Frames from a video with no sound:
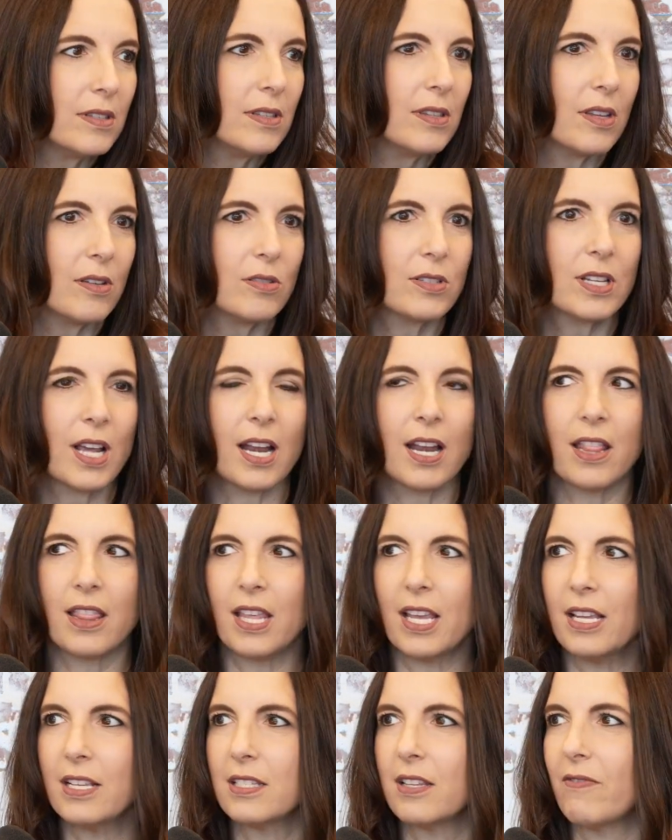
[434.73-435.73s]
those kind of
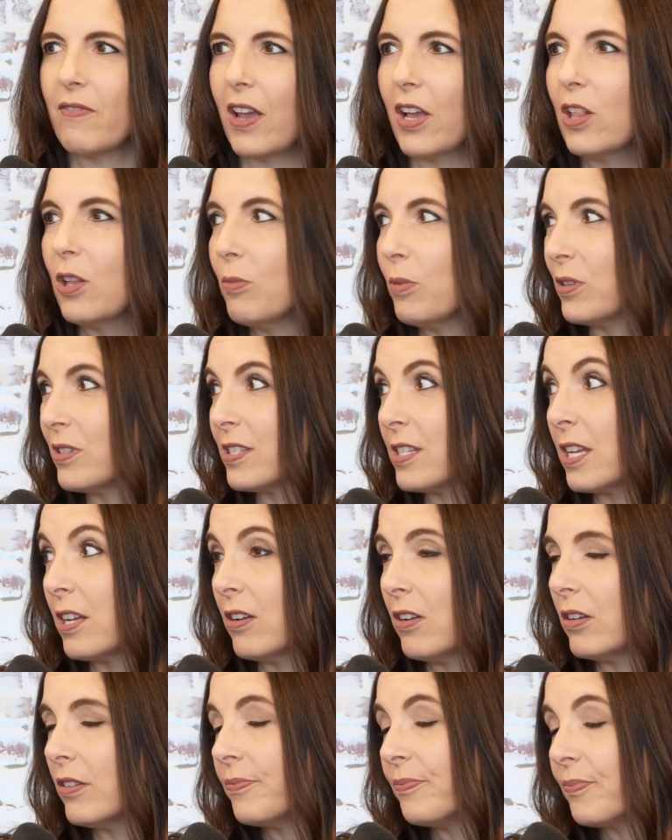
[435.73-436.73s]
things available
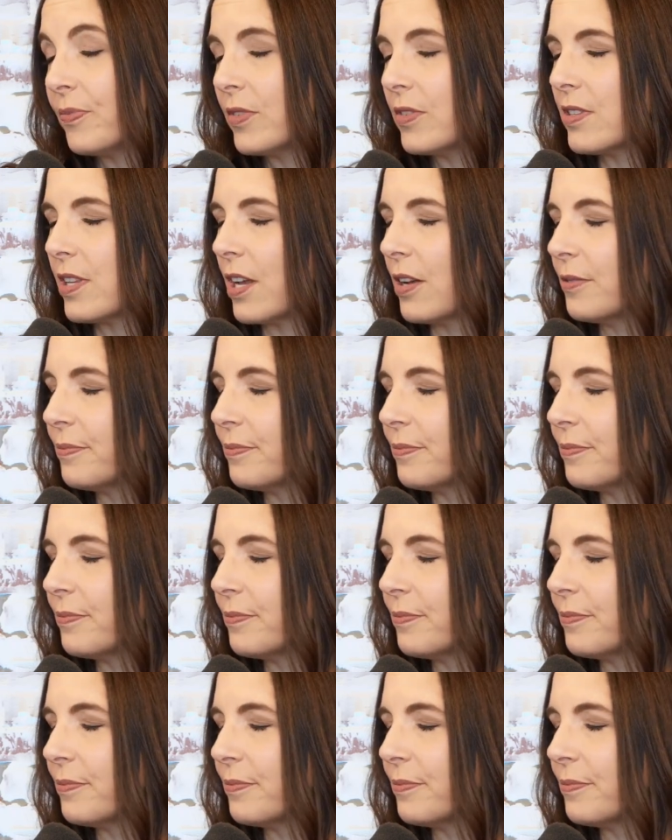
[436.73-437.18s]
still. So,